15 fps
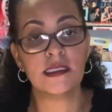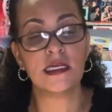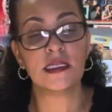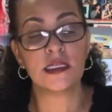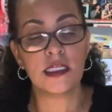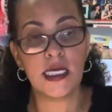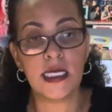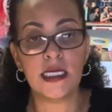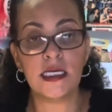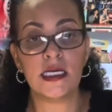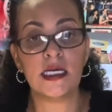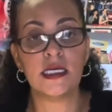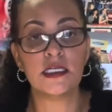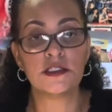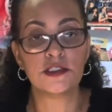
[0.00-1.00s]
The link
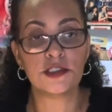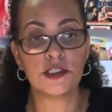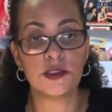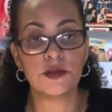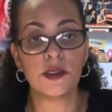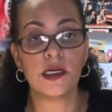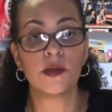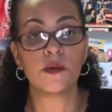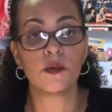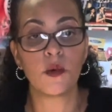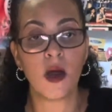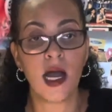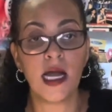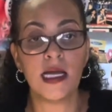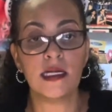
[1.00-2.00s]
is to it
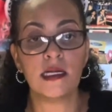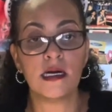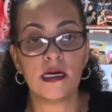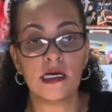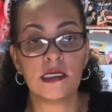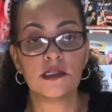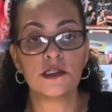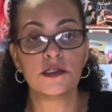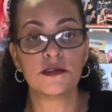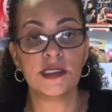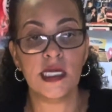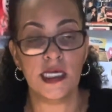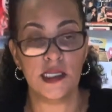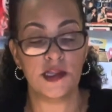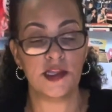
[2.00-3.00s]
right
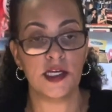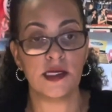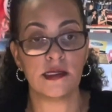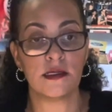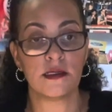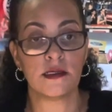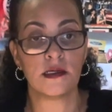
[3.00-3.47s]
underneath it.